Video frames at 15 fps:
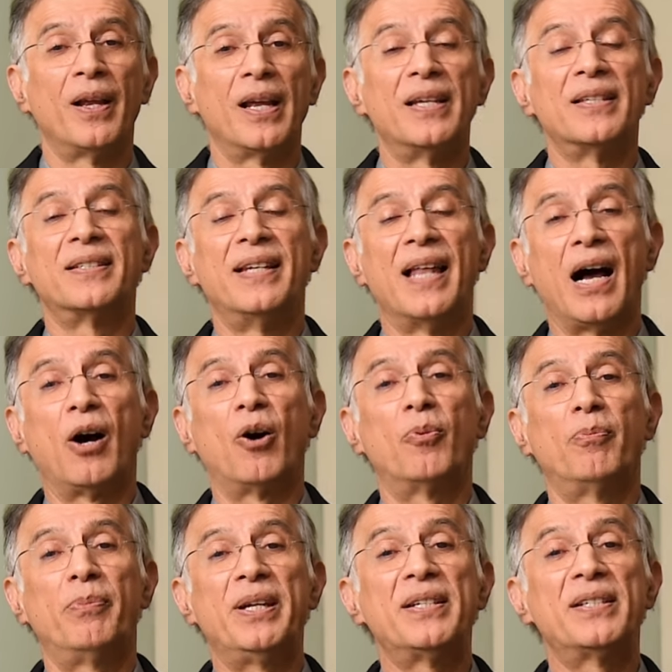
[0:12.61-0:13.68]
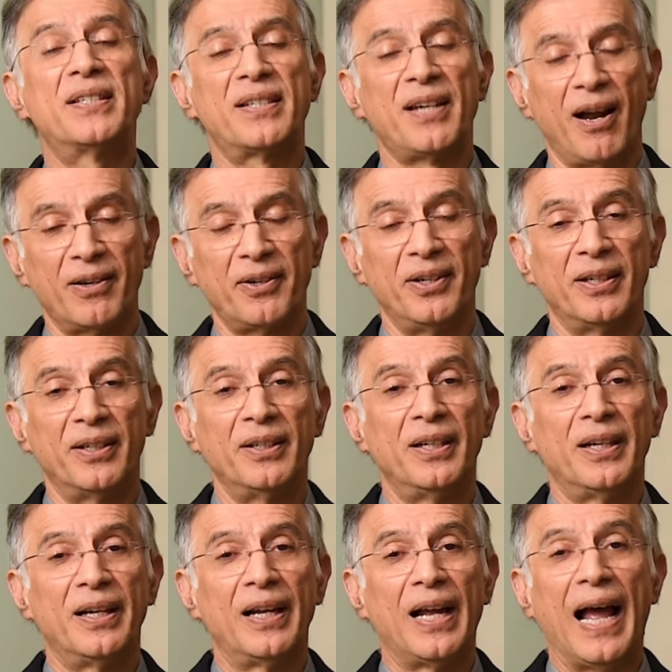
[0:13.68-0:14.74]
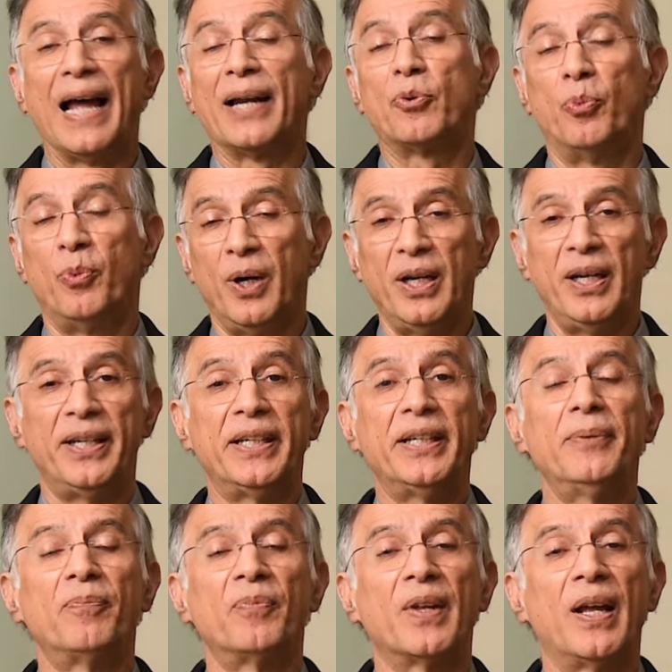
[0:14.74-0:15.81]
is now being started at Worli